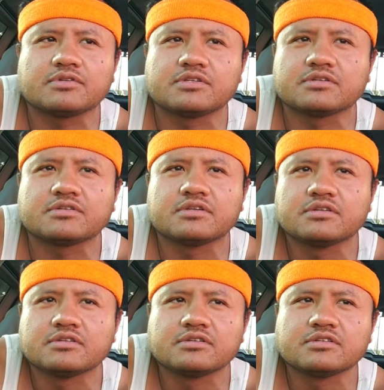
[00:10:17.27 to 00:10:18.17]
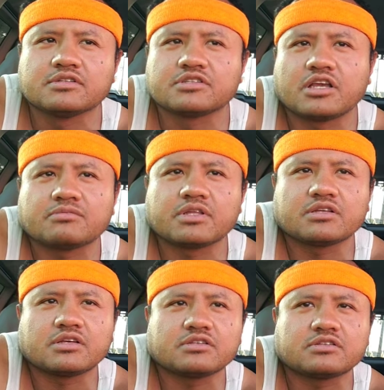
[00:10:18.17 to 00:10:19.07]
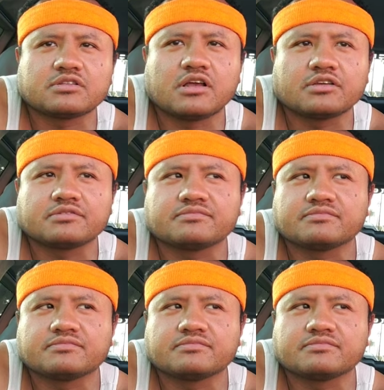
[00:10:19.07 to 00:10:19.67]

which is same thing as like